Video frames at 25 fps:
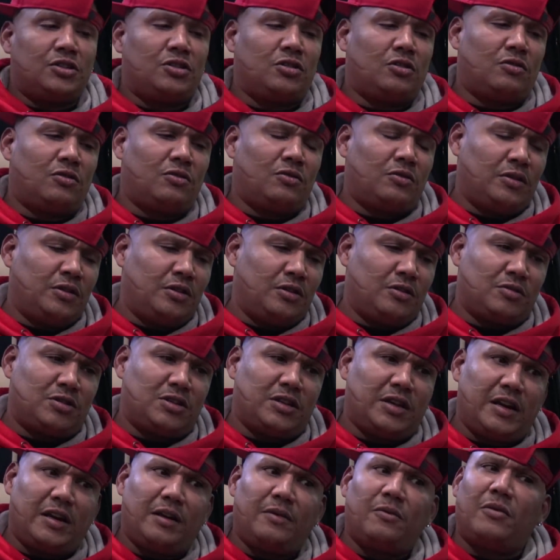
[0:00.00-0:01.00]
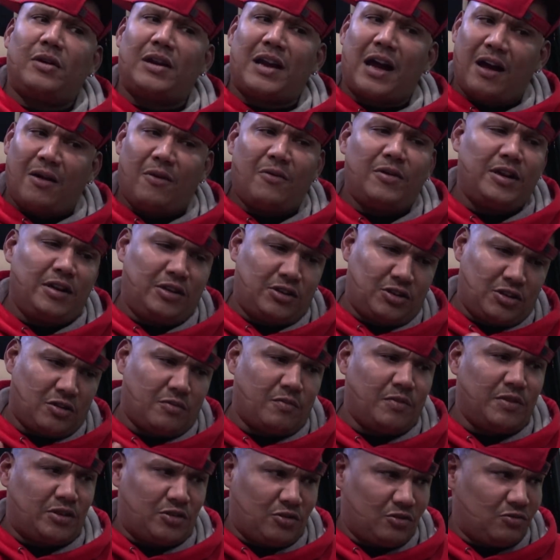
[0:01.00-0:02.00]
So, you know what I'm saying? When he
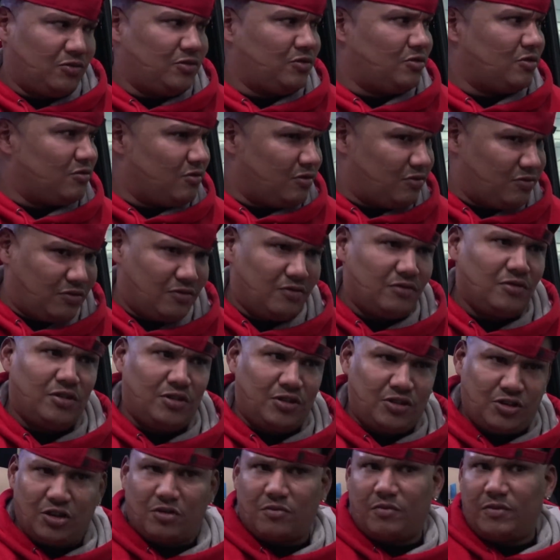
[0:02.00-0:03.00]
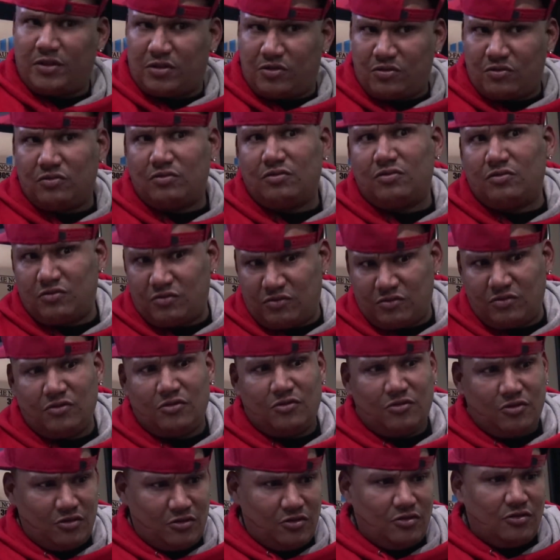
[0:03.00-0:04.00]
took me to, you know, he took me through
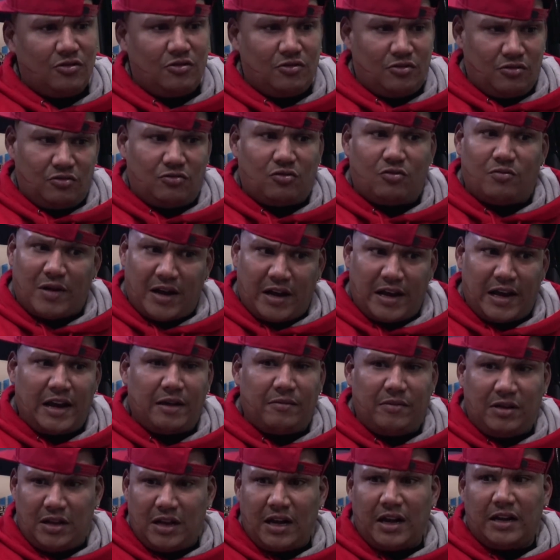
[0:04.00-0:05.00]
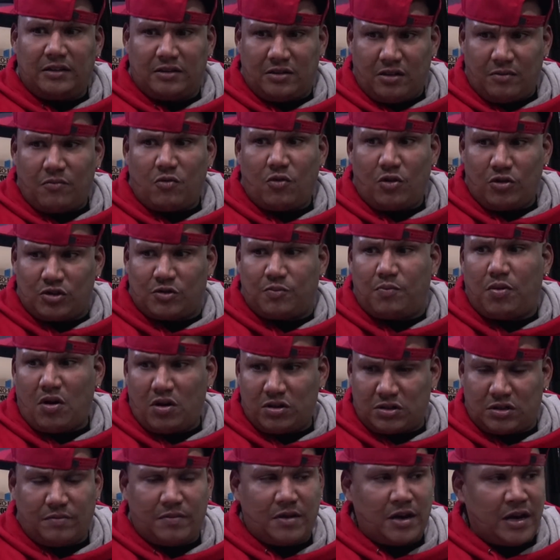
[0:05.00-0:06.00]
Miami, like the worst parts of